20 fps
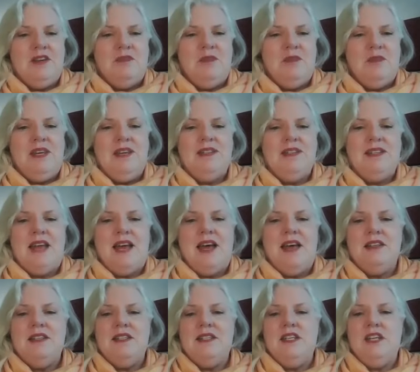because
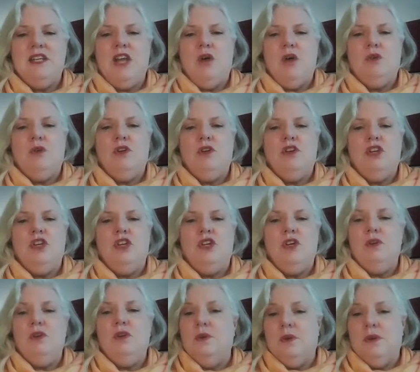as the owner,
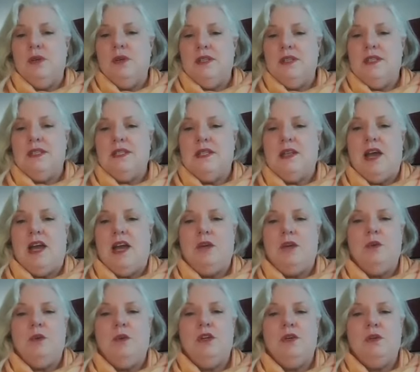you decide
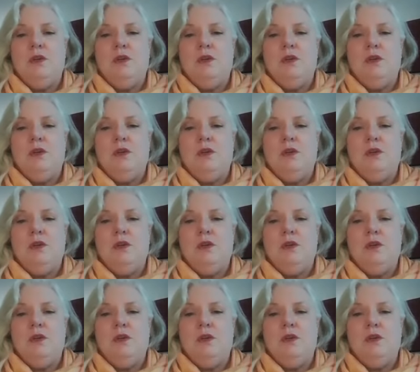what